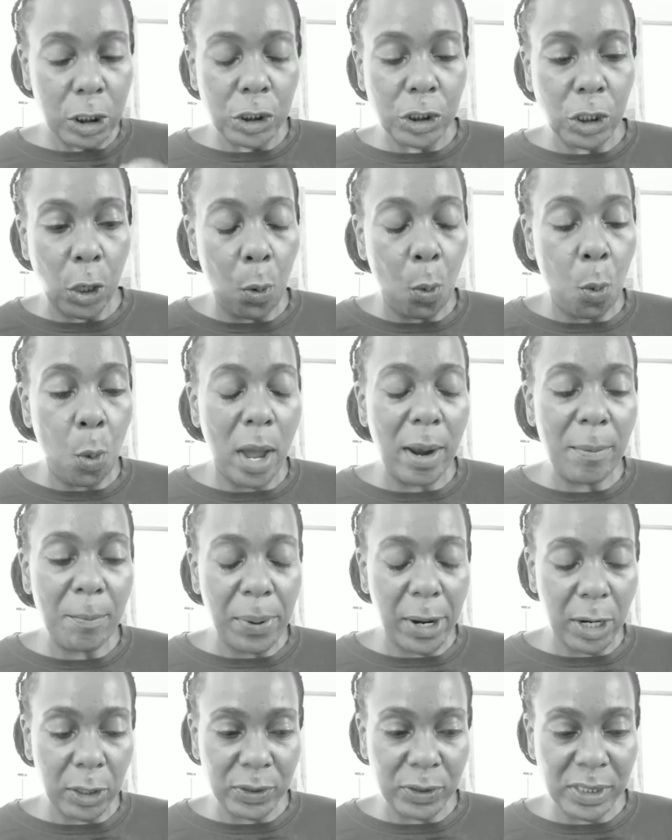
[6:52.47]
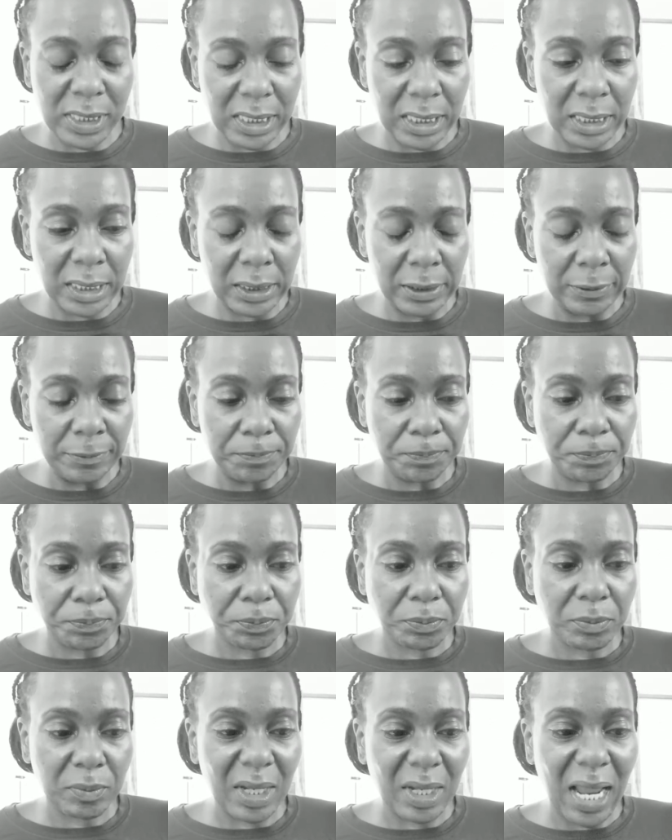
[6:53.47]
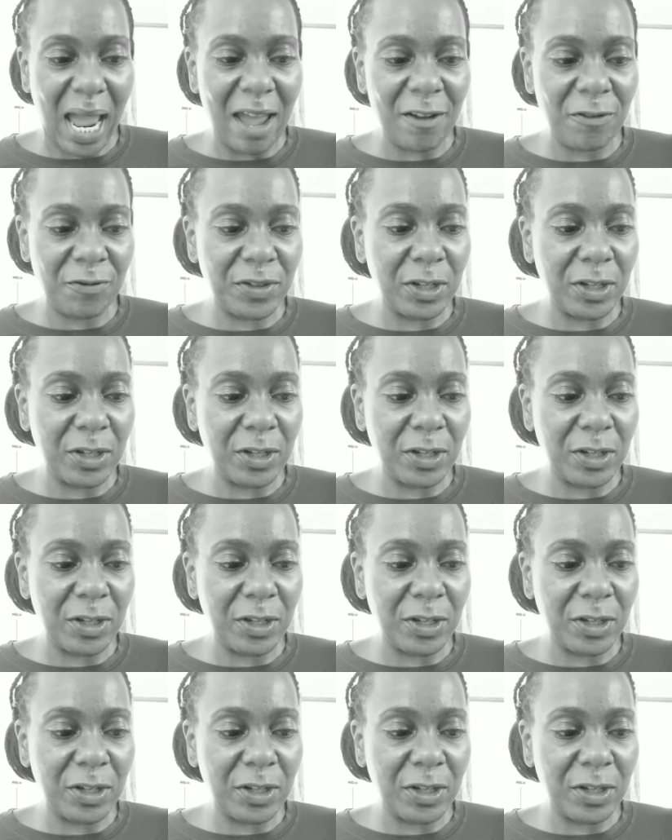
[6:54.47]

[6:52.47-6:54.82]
So one person I